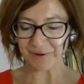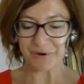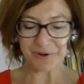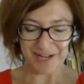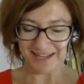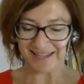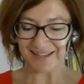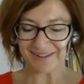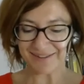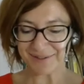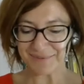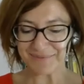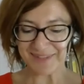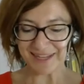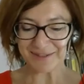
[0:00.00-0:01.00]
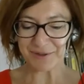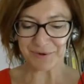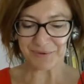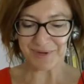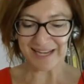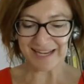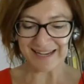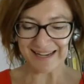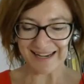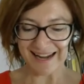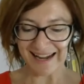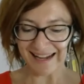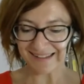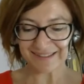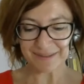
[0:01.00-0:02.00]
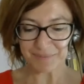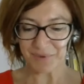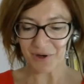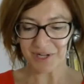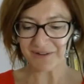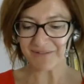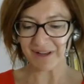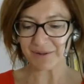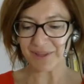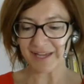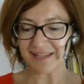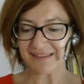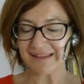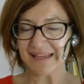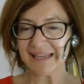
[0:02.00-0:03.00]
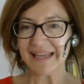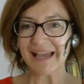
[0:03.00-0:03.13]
or I assume that you will ask more about that.